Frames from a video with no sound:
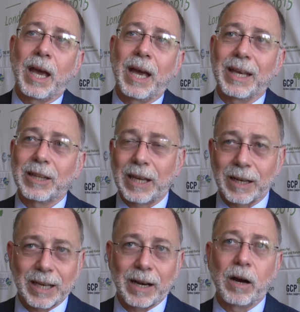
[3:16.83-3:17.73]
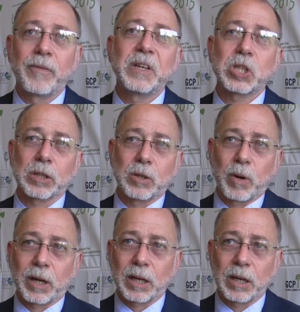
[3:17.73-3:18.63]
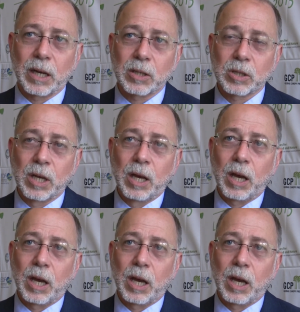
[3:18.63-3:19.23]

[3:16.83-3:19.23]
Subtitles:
and get that officially recognized.